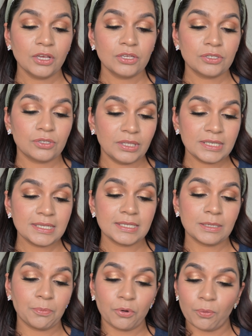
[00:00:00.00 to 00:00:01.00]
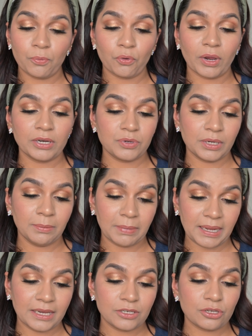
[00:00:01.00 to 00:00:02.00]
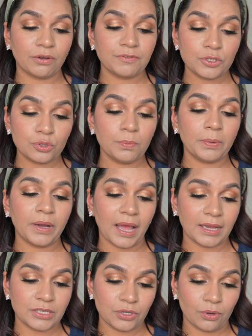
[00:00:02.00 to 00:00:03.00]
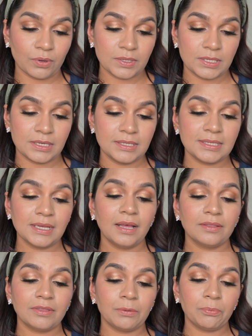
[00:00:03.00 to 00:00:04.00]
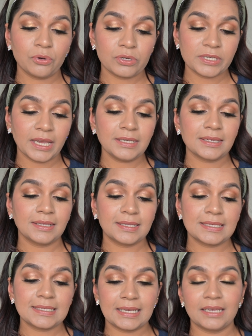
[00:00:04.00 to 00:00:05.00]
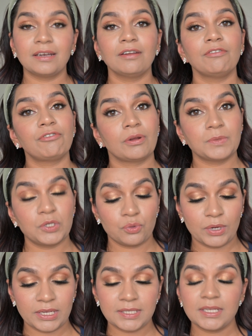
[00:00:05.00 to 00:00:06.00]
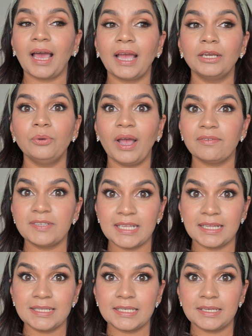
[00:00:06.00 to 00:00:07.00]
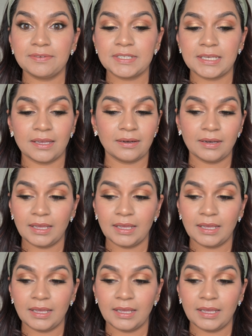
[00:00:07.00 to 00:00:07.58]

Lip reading: So this is a proprietary blend of super antioxidants that protect the skin from stress. I do have sensitive skin.